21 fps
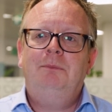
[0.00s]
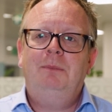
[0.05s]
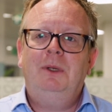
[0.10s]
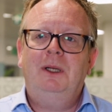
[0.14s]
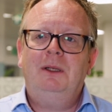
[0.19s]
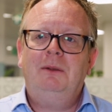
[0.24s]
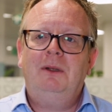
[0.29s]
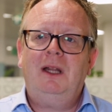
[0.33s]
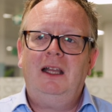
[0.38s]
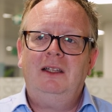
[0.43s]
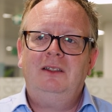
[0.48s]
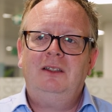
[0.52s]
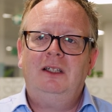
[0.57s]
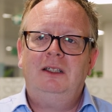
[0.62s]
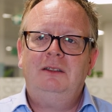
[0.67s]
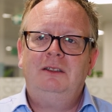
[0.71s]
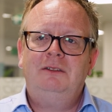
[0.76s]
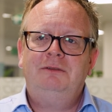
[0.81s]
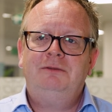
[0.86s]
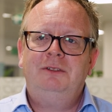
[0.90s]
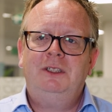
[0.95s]
But as I
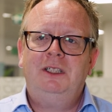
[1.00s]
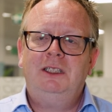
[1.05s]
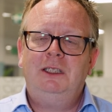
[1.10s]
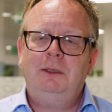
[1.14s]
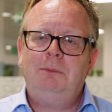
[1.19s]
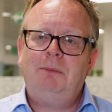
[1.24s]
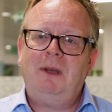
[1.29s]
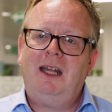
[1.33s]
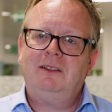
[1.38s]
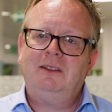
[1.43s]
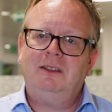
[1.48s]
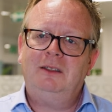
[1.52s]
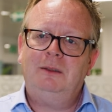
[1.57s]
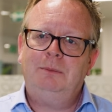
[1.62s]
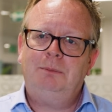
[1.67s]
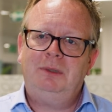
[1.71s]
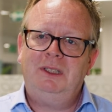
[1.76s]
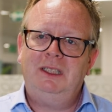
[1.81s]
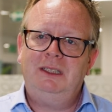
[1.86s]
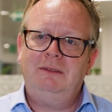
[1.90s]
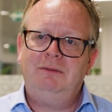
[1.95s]
refer you back to the
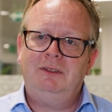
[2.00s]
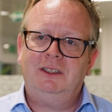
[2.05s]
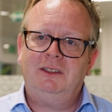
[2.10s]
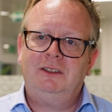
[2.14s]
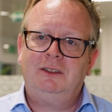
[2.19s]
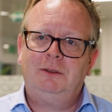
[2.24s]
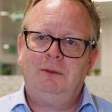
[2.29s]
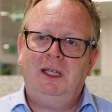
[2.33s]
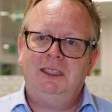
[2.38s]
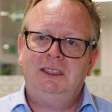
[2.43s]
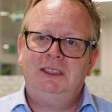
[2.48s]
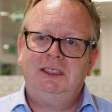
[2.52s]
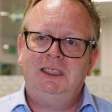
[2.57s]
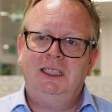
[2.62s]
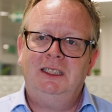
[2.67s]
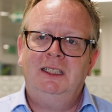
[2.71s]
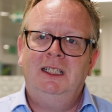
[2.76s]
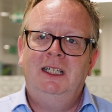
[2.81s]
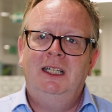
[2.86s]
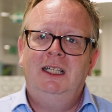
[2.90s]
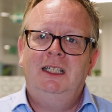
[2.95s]
previous
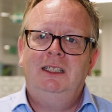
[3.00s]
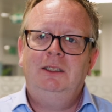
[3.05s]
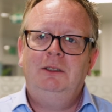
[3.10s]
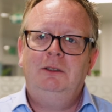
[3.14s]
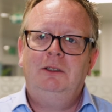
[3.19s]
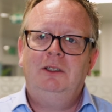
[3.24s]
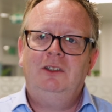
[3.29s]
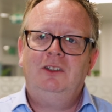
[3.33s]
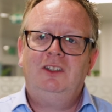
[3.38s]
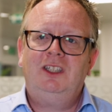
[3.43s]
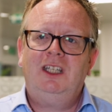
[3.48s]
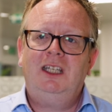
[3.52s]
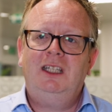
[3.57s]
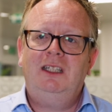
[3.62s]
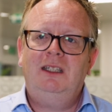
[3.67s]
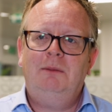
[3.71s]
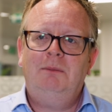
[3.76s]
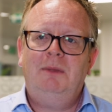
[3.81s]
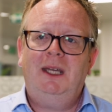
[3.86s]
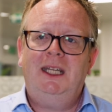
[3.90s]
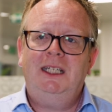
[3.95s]
question, you can see
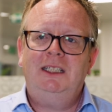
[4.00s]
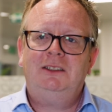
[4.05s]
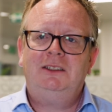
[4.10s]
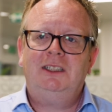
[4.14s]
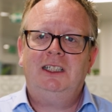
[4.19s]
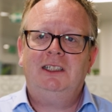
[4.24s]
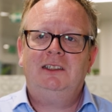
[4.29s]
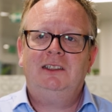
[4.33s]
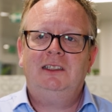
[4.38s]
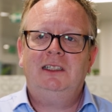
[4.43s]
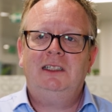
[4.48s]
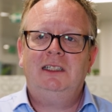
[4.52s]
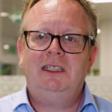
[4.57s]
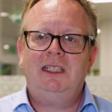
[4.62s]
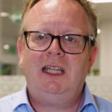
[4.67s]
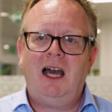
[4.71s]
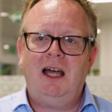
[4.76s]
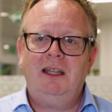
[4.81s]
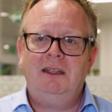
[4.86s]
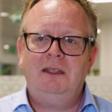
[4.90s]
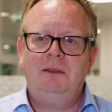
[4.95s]
in the matrix that
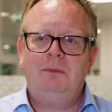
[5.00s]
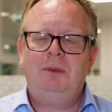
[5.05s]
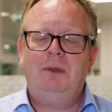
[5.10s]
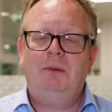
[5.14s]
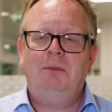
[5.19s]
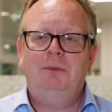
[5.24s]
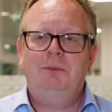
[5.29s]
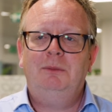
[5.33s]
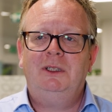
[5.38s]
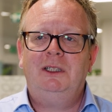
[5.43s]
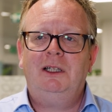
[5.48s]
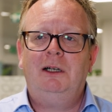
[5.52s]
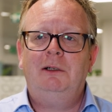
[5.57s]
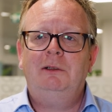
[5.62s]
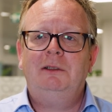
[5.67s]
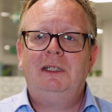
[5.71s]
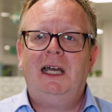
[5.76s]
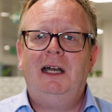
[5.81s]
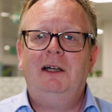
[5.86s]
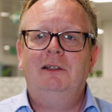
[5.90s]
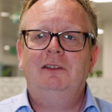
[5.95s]
the other problem with
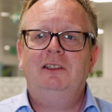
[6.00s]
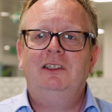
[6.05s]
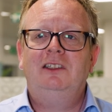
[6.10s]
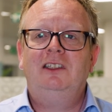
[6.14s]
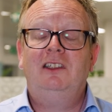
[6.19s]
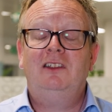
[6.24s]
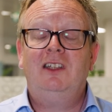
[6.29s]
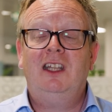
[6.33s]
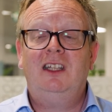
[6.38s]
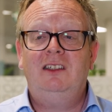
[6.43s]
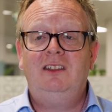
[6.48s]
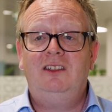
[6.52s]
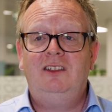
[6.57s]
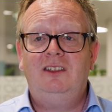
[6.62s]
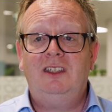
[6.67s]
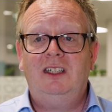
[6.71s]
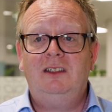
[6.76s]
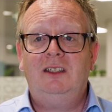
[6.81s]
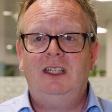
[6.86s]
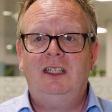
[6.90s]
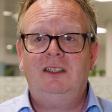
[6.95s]
old houses is
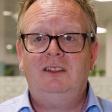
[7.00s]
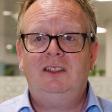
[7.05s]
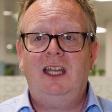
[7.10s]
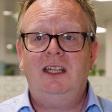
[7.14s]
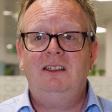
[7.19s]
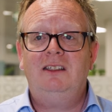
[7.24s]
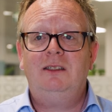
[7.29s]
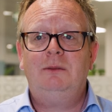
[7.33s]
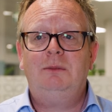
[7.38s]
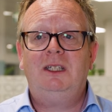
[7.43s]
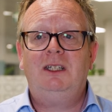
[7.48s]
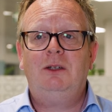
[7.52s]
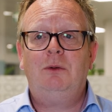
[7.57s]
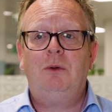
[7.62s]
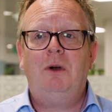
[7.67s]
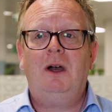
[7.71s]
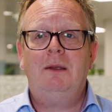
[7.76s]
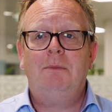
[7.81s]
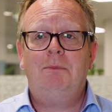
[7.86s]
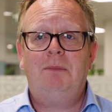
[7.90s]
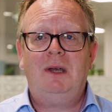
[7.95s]
they tend to be
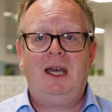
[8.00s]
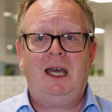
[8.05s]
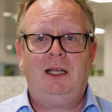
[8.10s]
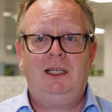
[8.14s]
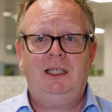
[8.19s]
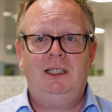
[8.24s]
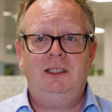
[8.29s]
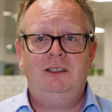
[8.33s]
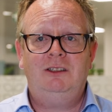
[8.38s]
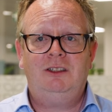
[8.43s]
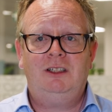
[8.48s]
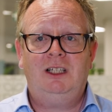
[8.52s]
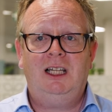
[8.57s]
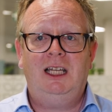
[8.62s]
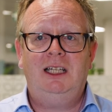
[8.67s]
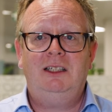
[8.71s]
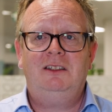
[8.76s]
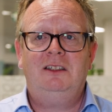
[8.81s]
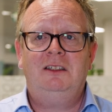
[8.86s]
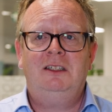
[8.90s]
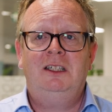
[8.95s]
quite badly
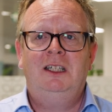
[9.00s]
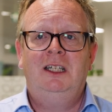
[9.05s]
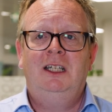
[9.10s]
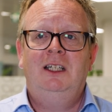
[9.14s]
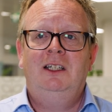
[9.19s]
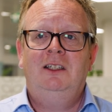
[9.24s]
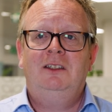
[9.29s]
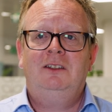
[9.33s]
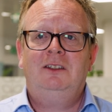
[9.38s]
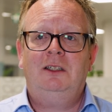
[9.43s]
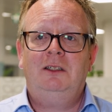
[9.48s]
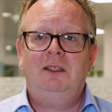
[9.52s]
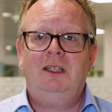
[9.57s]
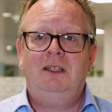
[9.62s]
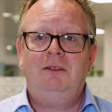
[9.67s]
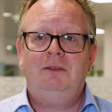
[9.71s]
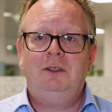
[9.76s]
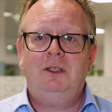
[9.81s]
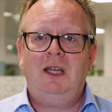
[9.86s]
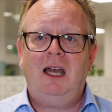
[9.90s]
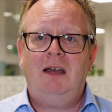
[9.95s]
insulated. So
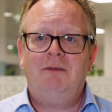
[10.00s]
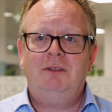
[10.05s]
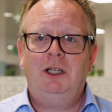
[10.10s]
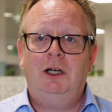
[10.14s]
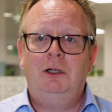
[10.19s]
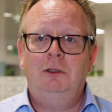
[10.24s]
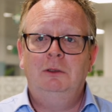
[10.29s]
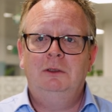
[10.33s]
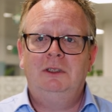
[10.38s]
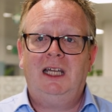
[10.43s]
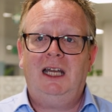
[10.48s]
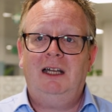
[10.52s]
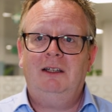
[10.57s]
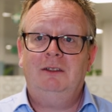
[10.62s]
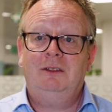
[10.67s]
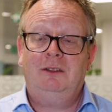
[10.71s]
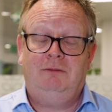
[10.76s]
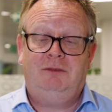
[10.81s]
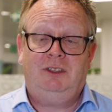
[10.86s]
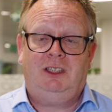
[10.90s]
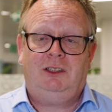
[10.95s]
if you have an old
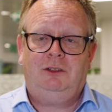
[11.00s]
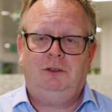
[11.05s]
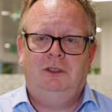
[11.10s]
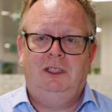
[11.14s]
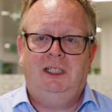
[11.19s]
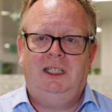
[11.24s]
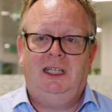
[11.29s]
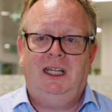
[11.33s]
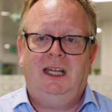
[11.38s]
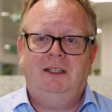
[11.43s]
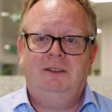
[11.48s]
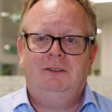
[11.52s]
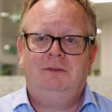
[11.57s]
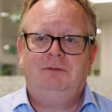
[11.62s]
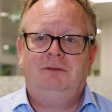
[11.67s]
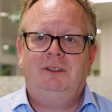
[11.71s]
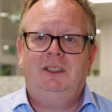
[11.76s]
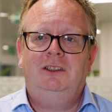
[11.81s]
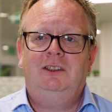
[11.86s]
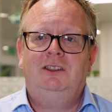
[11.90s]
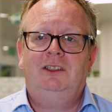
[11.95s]
house, a Victorian house,
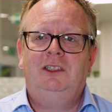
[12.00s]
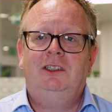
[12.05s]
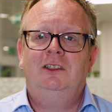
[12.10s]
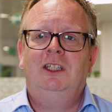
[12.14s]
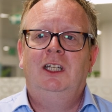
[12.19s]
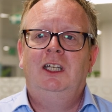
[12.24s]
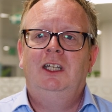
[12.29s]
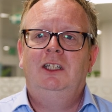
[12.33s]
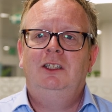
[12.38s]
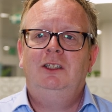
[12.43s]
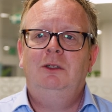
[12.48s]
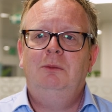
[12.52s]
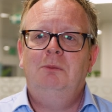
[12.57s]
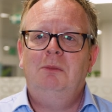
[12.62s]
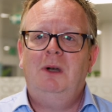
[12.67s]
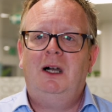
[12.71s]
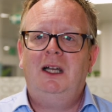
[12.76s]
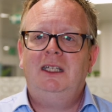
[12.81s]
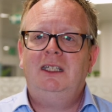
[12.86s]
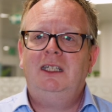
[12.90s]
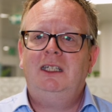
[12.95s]
for instance, you
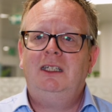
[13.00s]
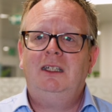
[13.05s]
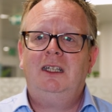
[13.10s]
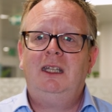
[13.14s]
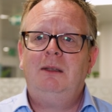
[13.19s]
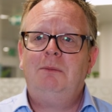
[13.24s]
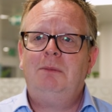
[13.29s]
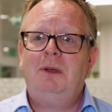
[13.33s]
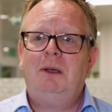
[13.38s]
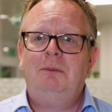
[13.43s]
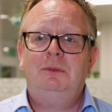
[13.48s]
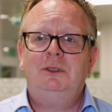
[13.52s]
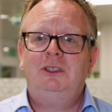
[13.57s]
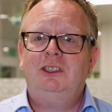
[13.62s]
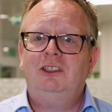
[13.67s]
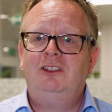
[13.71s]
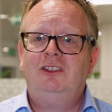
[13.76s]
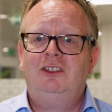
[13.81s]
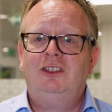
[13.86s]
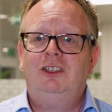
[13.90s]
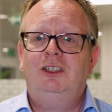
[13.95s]
might need a heat pump which
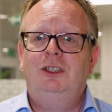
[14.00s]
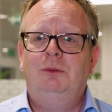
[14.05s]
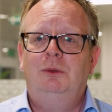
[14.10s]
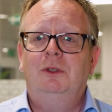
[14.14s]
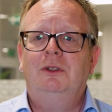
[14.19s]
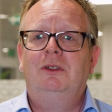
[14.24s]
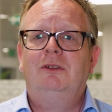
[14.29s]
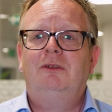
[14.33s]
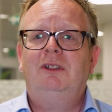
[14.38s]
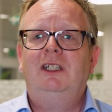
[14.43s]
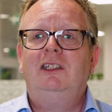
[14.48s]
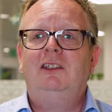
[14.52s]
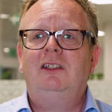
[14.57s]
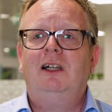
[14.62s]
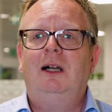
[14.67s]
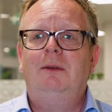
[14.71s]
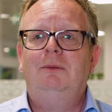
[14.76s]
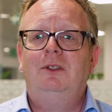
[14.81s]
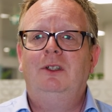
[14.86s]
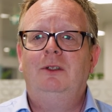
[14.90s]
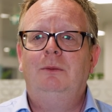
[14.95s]
is two or three
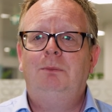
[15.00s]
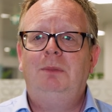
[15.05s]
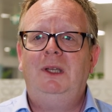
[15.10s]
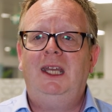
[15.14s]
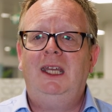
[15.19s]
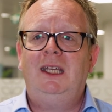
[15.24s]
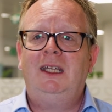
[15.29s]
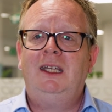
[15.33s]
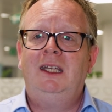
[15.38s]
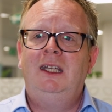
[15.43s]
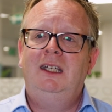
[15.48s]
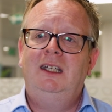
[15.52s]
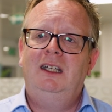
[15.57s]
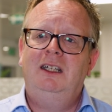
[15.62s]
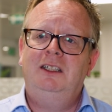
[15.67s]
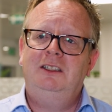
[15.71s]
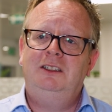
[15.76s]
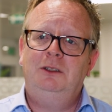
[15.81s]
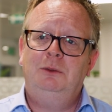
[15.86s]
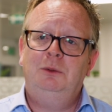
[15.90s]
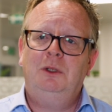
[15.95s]
times as big
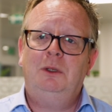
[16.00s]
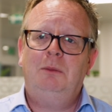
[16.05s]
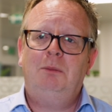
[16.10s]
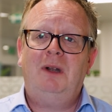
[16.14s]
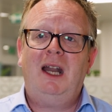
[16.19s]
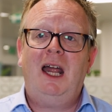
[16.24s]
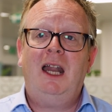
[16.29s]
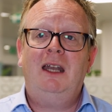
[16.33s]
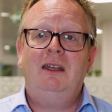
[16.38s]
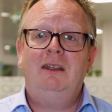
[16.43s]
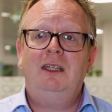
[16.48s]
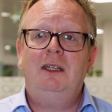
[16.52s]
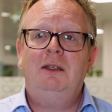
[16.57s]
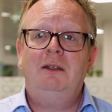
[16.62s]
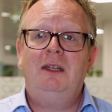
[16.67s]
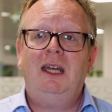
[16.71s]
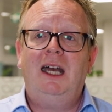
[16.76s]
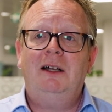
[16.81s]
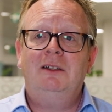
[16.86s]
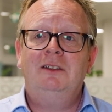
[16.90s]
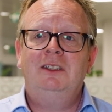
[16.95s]
as you would a brand
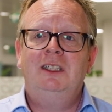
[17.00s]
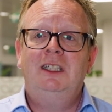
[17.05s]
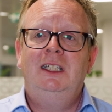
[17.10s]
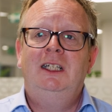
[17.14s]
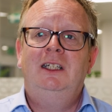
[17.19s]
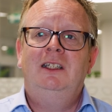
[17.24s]
new house.